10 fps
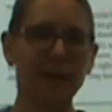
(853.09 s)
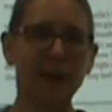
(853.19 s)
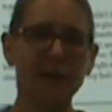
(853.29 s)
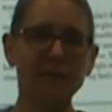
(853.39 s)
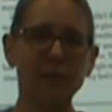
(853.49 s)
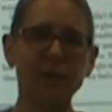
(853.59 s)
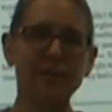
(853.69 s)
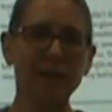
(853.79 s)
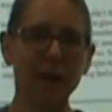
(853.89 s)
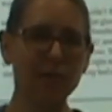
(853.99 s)
And so he
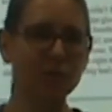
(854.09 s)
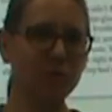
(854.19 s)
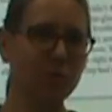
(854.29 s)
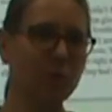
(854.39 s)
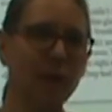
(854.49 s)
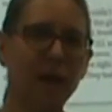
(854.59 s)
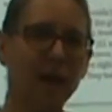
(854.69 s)
set out to